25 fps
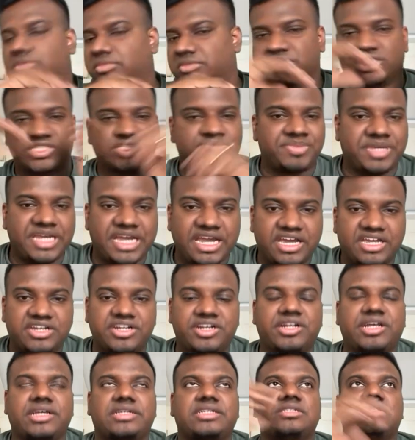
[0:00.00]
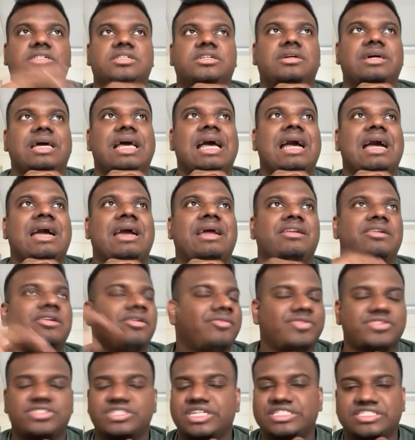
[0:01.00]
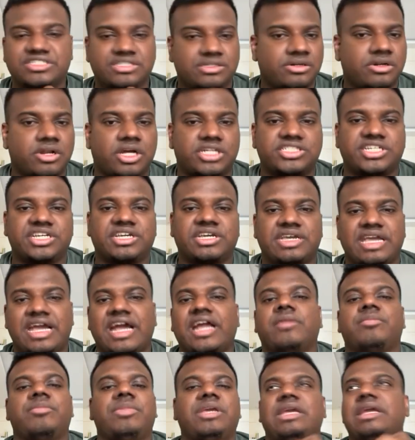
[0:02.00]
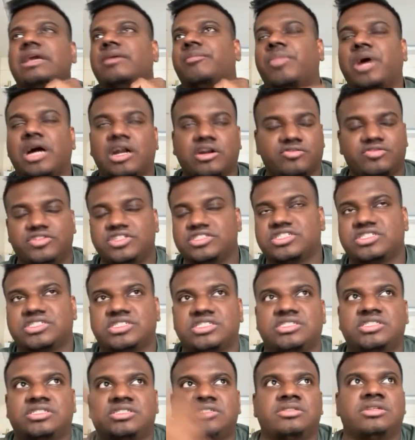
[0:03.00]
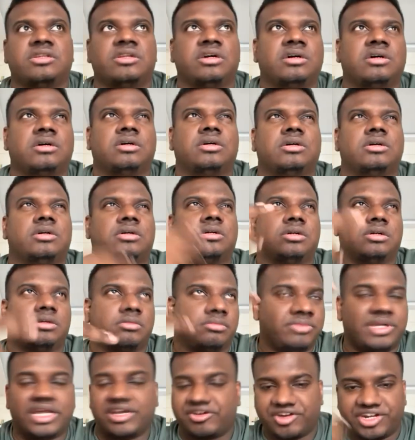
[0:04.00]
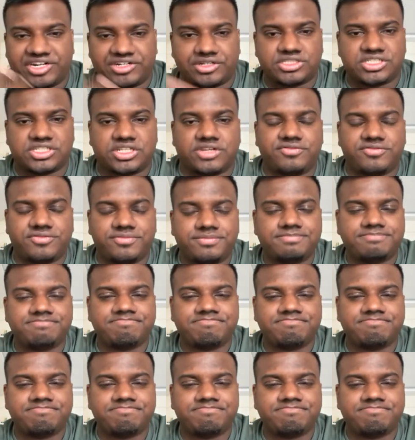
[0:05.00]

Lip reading: this PII detector and obfuscation logic can be a part of this decorator itself.